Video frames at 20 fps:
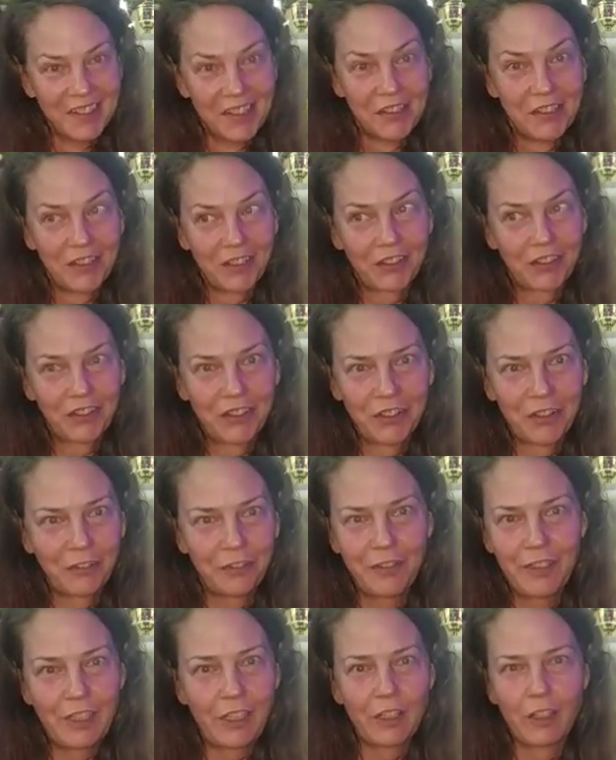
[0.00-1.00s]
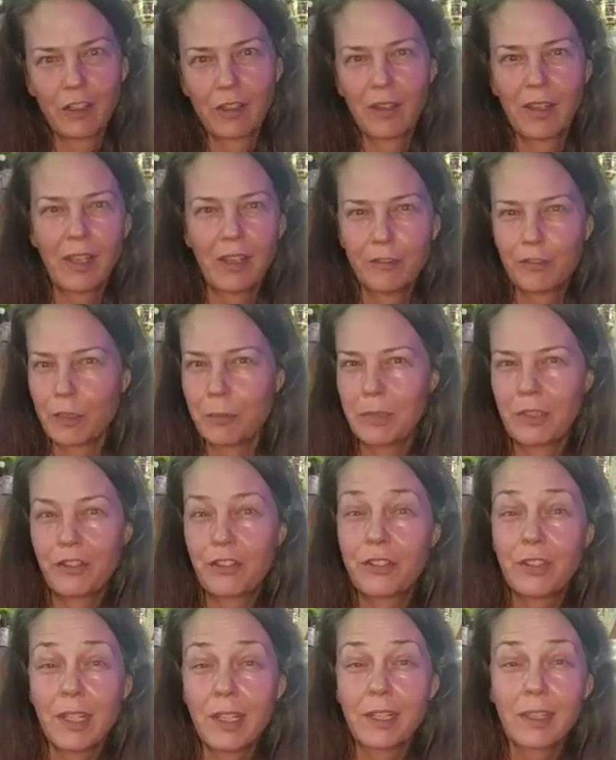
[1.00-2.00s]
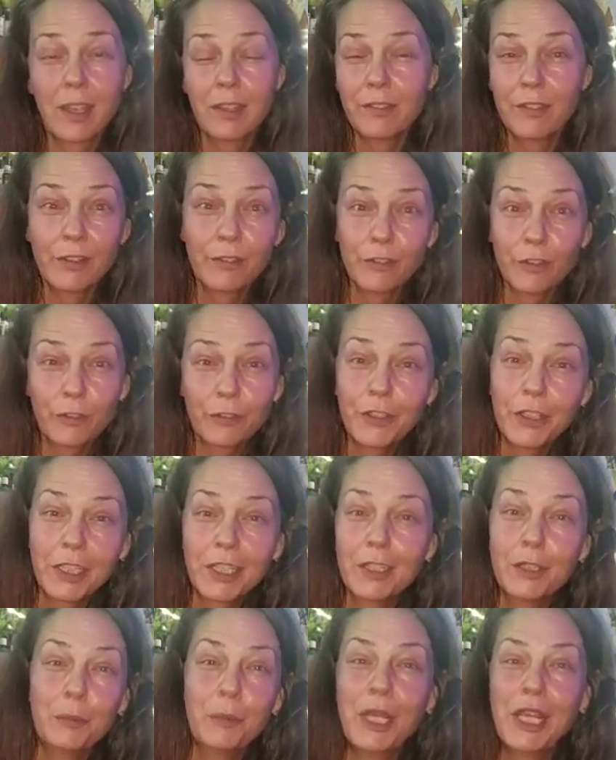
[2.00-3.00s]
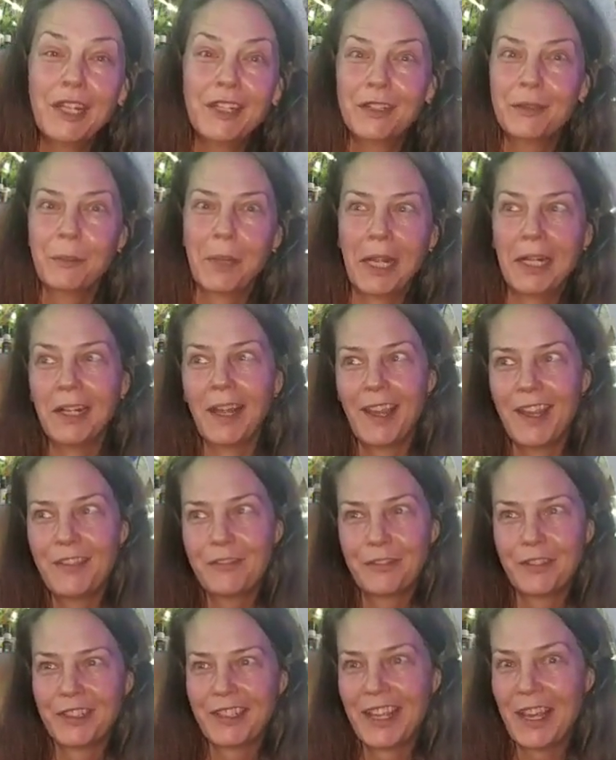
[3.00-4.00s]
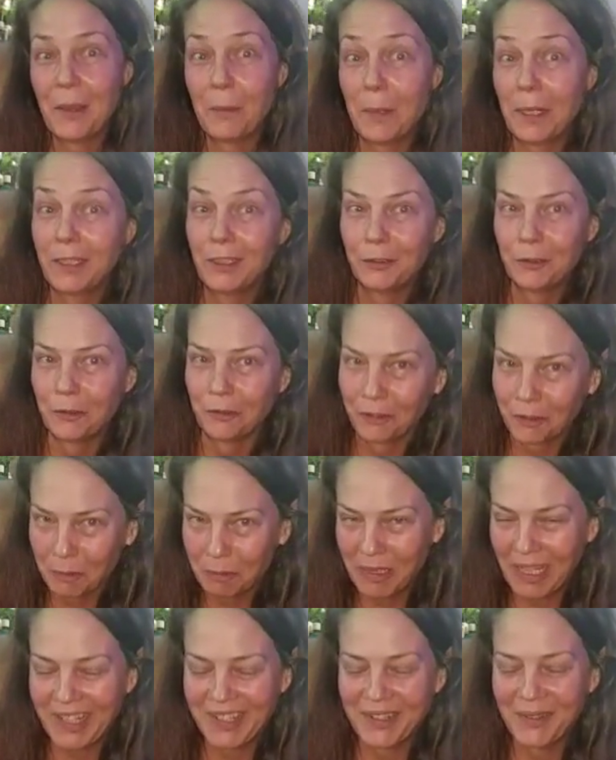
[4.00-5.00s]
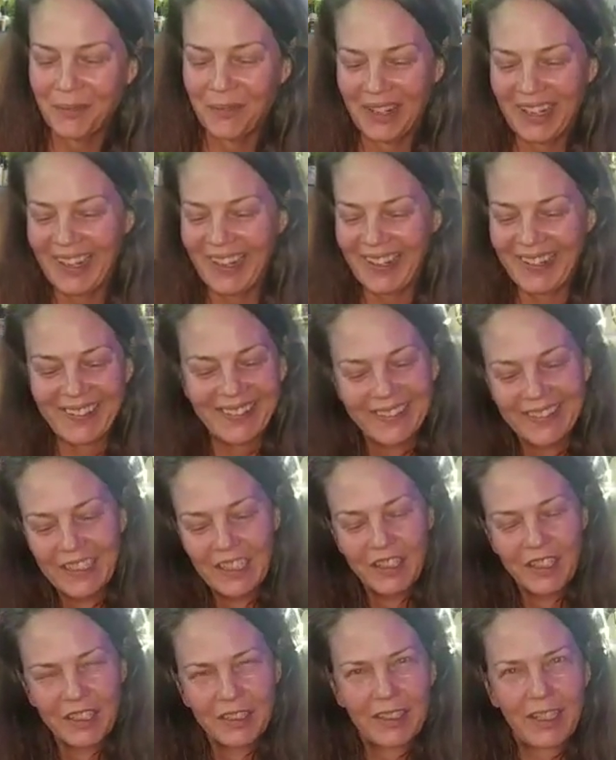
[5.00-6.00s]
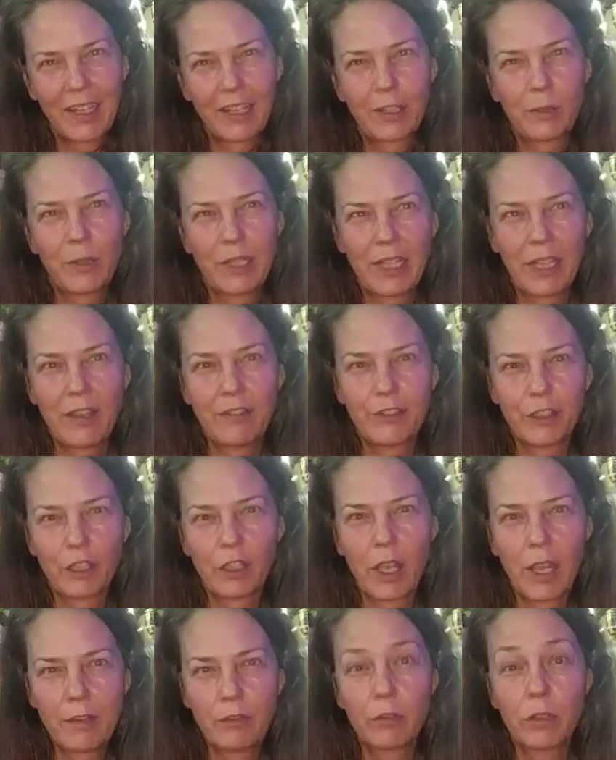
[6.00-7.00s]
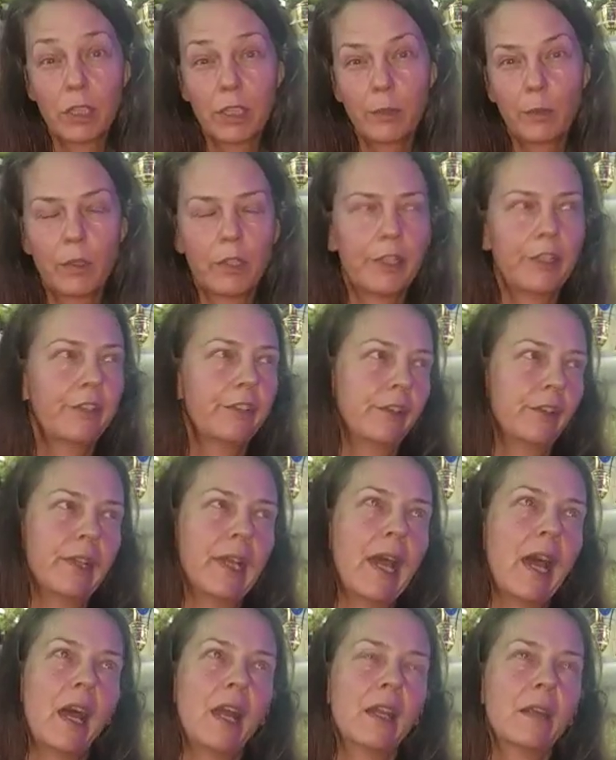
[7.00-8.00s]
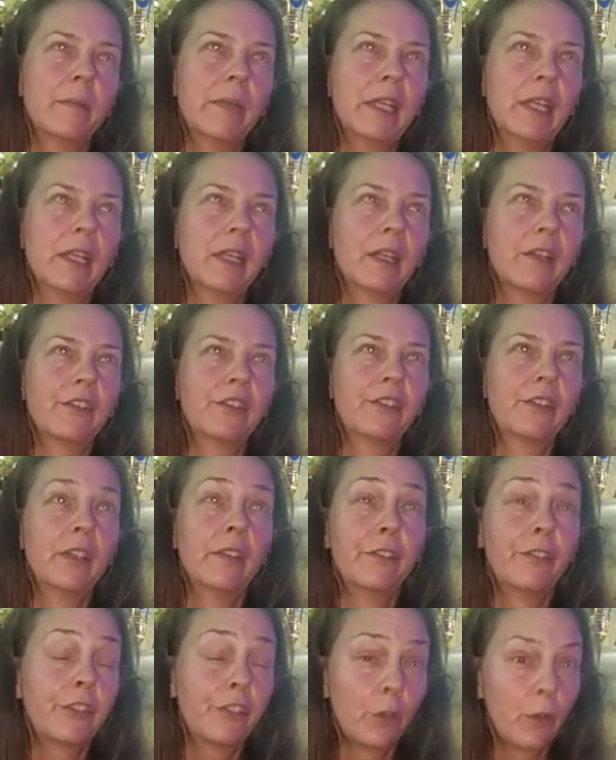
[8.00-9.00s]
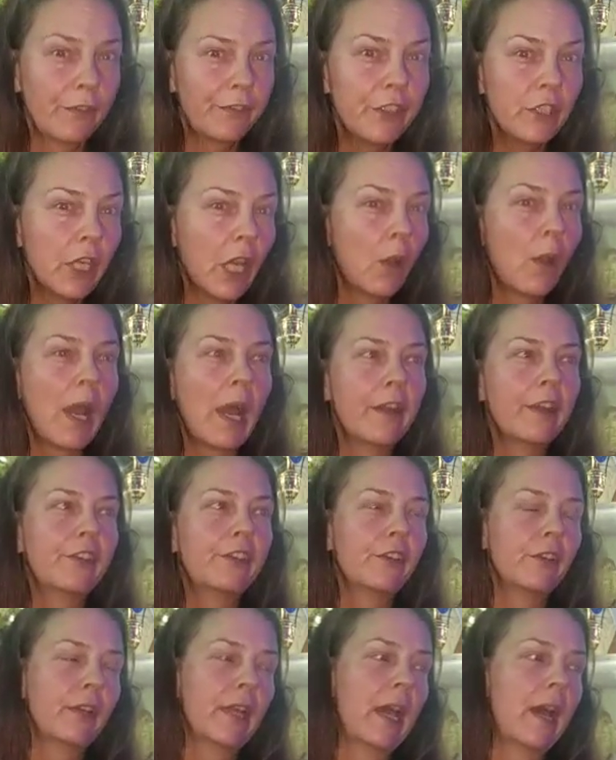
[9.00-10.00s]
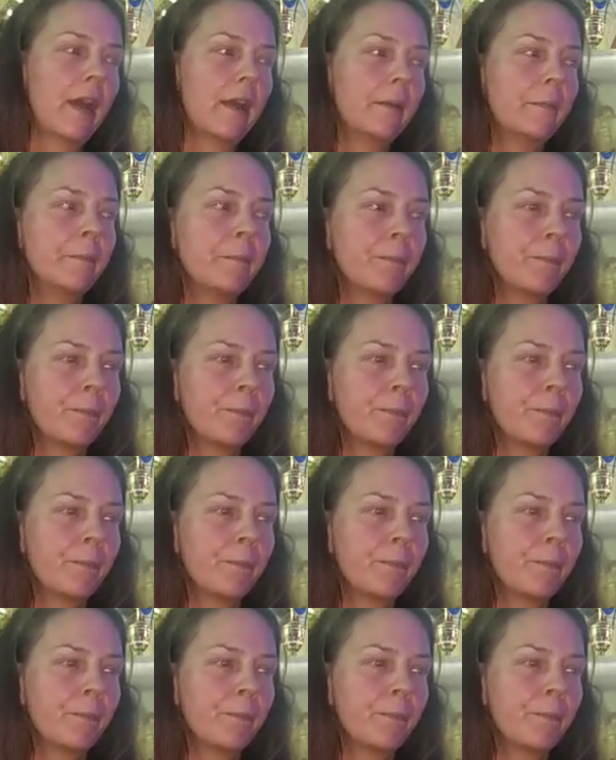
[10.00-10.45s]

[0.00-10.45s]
addiction to fear, every mistake I've ever freaking made in my life and how I learned a better way, like whatever. I really want to do that. I mean, I guess, if you know how to do that